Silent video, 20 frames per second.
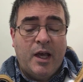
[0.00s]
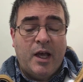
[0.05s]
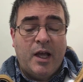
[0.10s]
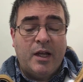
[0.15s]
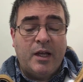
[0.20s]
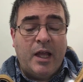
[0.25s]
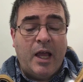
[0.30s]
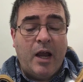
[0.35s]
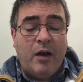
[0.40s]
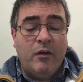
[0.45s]

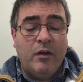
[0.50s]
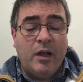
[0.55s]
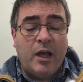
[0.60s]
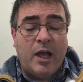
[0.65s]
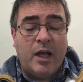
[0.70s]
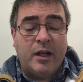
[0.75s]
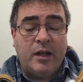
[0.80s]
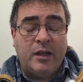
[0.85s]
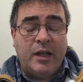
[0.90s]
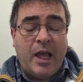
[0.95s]

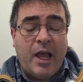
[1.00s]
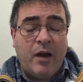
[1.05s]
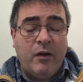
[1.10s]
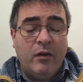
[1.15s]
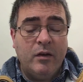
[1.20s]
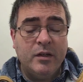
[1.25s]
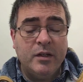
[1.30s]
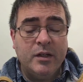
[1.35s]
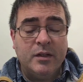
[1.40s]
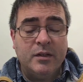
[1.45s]
An
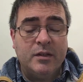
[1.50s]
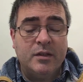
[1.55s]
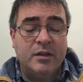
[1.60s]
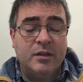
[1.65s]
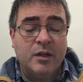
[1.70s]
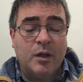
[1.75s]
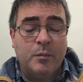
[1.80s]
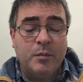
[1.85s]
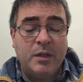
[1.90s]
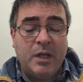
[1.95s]

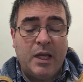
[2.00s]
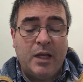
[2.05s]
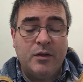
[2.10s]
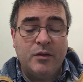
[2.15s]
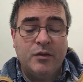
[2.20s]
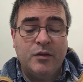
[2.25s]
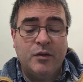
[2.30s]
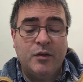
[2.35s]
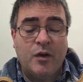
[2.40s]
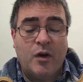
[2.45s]
inheritance
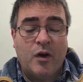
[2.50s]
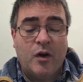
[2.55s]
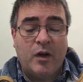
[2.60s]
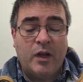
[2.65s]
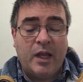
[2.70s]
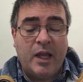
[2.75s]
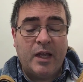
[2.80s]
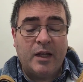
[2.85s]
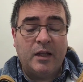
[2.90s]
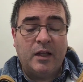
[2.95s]
obtained too
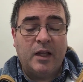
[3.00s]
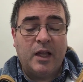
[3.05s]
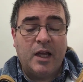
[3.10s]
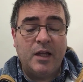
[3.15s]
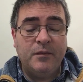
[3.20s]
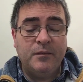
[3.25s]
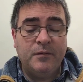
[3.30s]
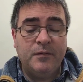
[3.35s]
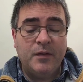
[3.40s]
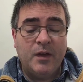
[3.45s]
early in
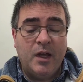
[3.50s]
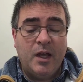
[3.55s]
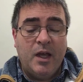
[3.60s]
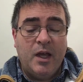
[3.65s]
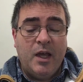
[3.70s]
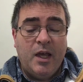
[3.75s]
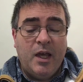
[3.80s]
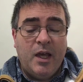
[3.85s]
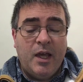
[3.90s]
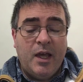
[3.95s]
life
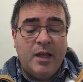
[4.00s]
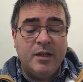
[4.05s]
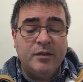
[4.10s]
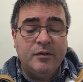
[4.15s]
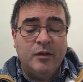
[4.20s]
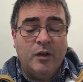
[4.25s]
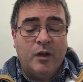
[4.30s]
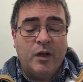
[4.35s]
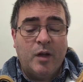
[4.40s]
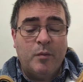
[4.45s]
is
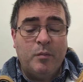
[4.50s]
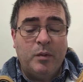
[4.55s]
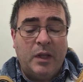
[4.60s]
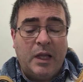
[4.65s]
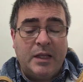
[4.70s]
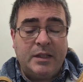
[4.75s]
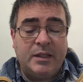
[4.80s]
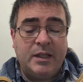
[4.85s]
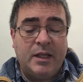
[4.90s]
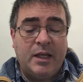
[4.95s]
not a
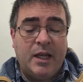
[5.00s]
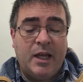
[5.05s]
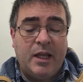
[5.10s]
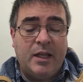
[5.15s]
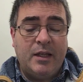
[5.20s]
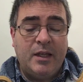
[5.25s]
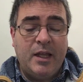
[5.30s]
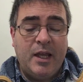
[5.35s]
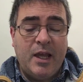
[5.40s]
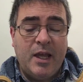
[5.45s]
blessing
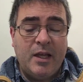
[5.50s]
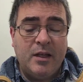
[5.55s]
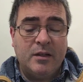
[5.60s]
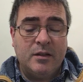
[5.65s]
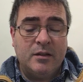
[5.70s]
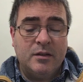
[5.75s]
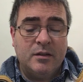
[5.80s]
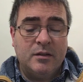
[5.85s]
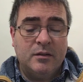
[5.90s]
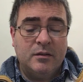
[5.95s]
in the
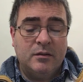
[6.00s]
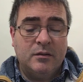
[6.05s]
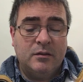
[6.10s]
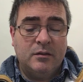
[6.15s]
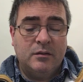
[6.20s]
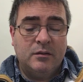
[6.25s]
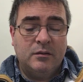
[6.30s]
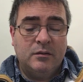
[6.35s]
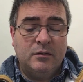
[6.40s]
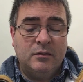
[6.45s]
end.
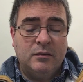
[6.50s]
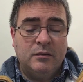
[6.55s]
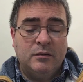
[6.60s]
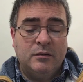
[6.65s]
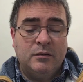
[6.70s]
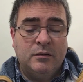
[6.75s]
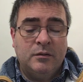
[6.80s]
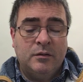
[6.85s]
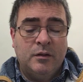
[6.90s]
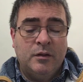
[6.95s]

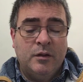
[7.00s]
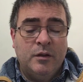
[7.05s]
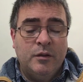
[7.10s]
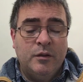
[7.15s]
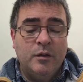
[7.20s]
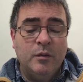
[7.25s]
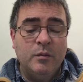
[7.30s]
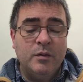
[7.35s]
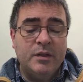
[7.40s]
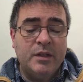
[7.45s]

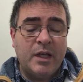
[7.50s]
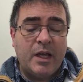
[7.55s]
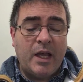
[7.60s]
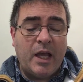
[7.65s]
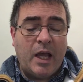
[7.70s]
Don't